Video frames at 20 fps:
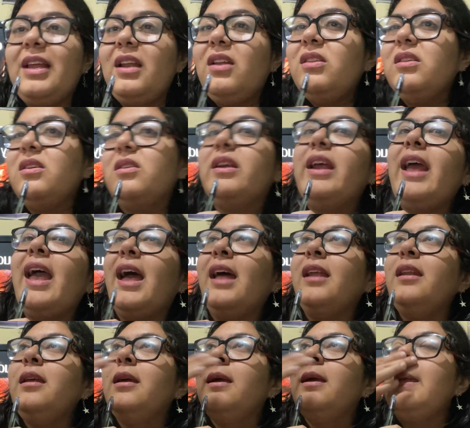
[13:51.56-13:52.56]
on the other
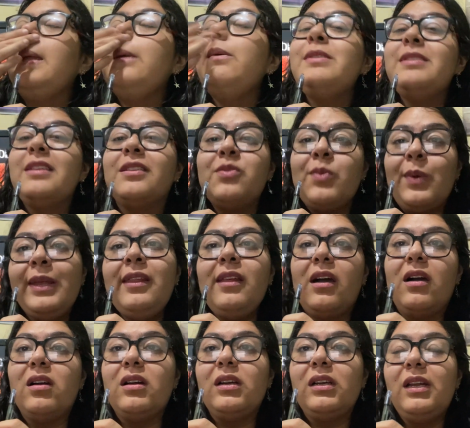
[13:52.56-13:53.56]
hand, it was a trade
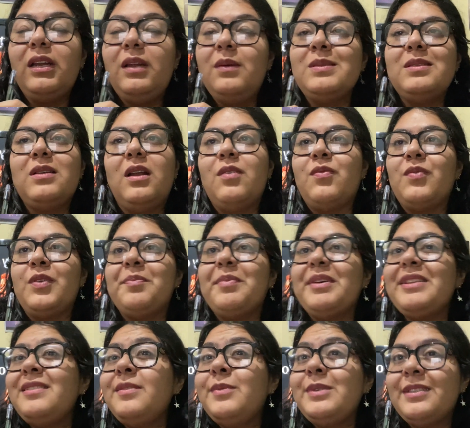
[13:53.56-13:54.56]
card. It was not a free
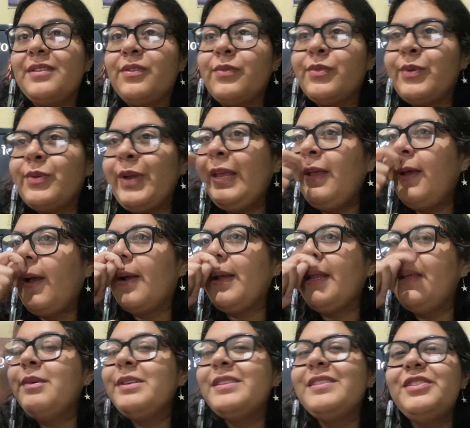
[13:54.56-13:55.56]
pass, it was a trade card.
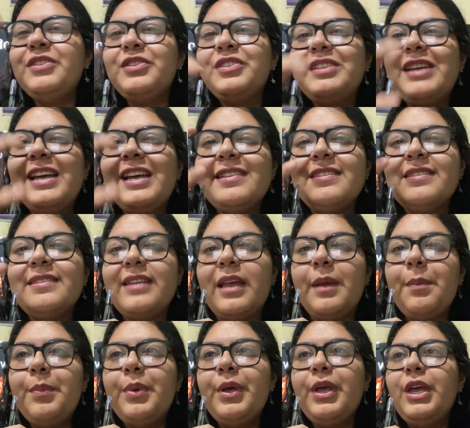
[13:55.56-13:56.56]
It was just a
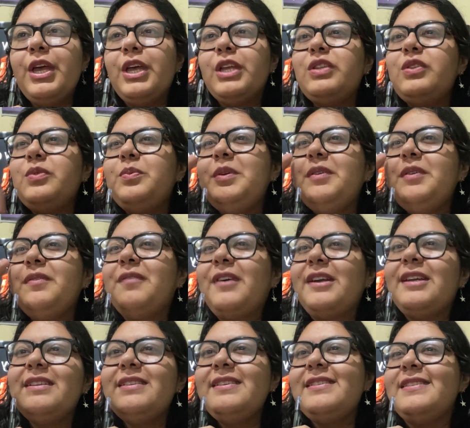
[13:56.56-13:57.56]
step to be
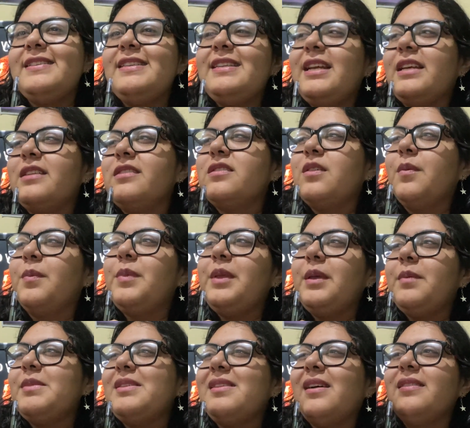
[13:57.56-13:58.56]
finally seen as
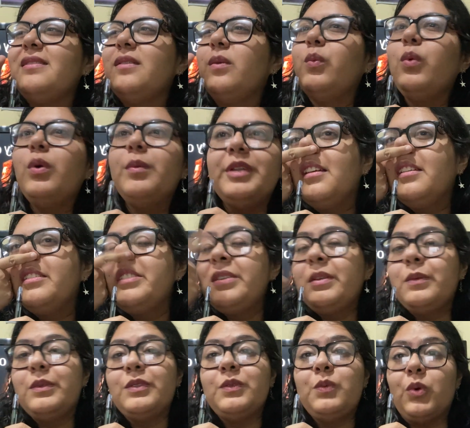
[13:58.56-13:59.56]
something besides a woman.
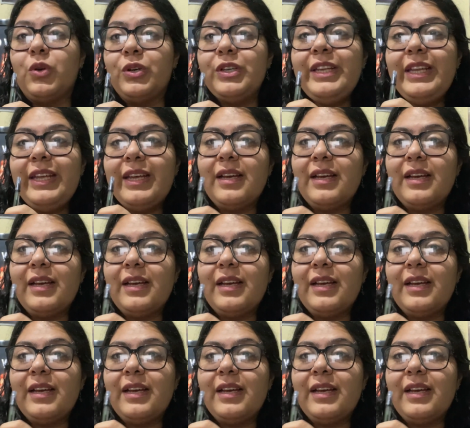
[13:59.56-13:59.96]
She was worthy,